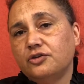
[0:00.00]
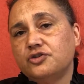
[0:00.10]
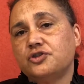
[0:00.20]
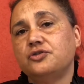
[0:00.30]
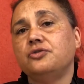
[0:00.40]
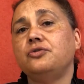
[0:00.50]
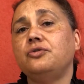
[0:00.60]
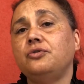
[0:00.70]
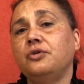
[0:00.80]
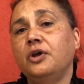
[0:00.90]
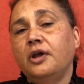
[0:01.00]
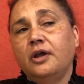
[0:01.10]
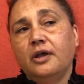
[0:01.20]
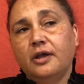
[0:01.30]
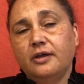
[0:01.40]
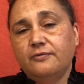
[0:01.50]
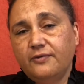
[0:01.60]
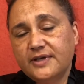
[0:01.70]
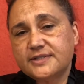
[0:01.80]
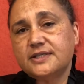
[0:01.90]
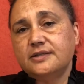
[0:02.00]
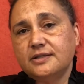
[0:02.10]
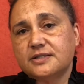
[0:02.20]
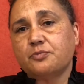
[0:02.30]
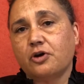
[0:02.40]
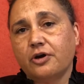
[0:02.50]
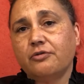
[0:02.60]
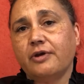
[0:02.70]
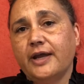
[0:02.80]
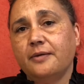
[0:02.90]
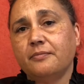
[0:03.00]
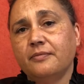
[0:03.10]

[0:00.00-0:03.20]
to invest in this program